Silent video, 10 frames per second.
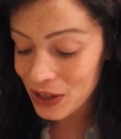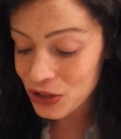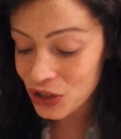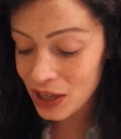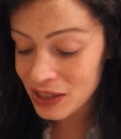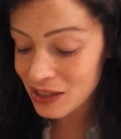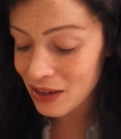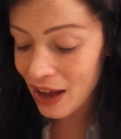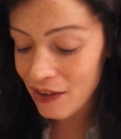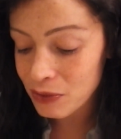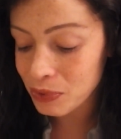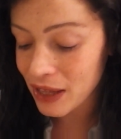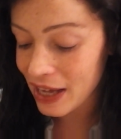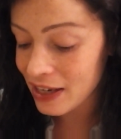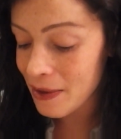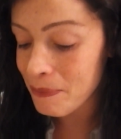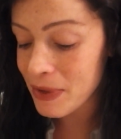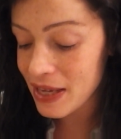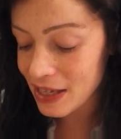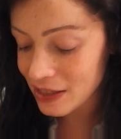Just have a plan and
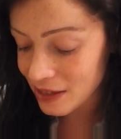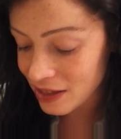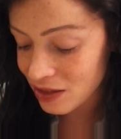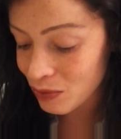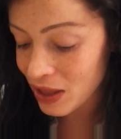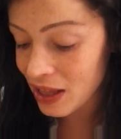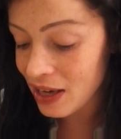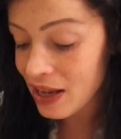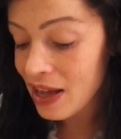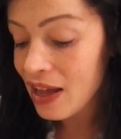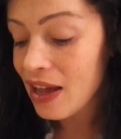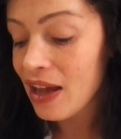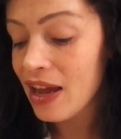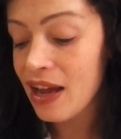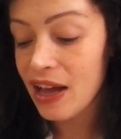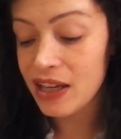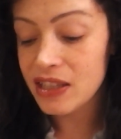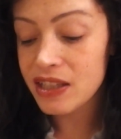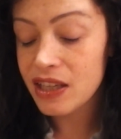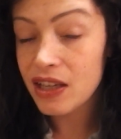be consistent with it
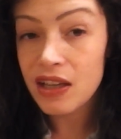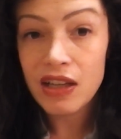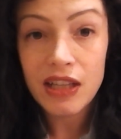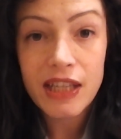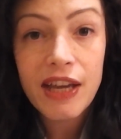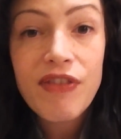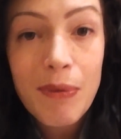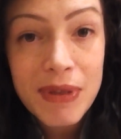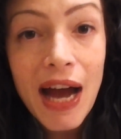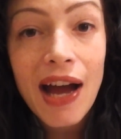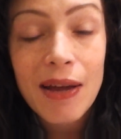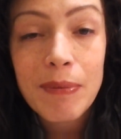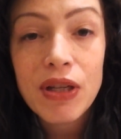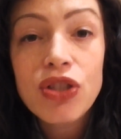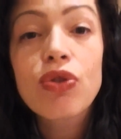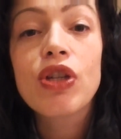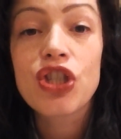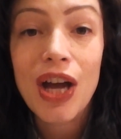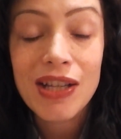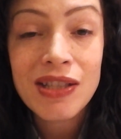and give them time to
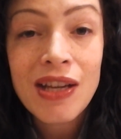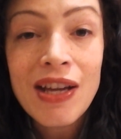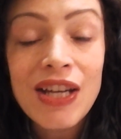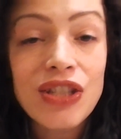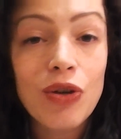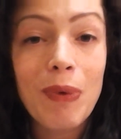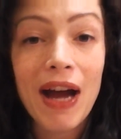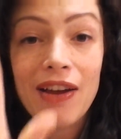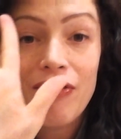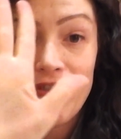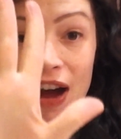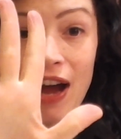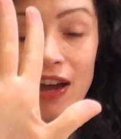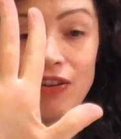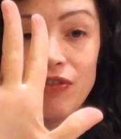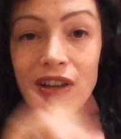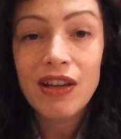adjust. So by 5,